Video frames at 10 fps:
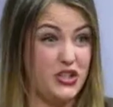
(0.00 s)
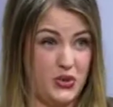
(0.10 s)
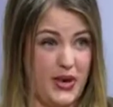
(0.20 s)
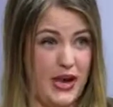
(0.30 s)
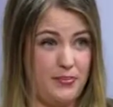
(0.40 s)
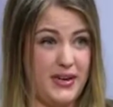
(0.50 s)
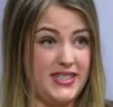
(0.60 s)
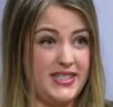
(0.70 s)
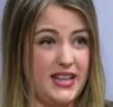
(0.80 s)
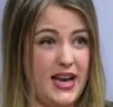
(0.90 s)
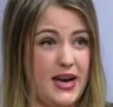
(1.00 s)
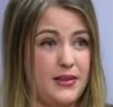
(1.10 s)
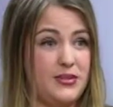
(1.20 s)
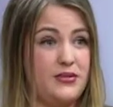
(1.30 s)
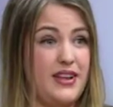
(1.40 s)
do help us
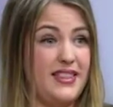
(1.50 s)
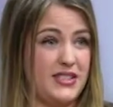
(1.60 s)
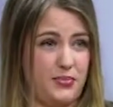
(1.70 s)
in the